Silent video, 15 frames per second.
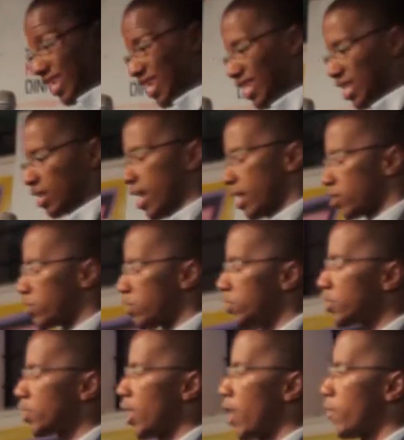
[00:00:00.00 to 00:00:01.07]
within
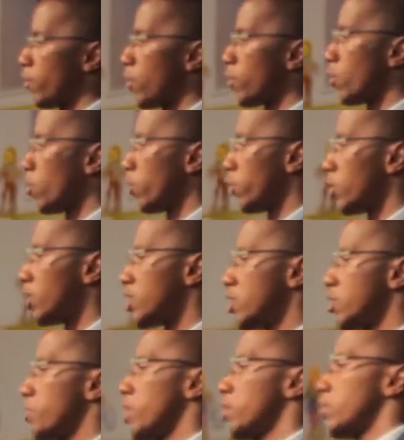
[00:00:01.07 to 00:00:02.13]
that, you still have what we call
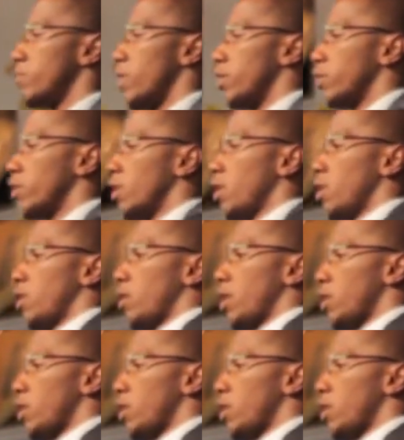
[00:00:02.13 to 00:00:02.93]
your adjusted present value.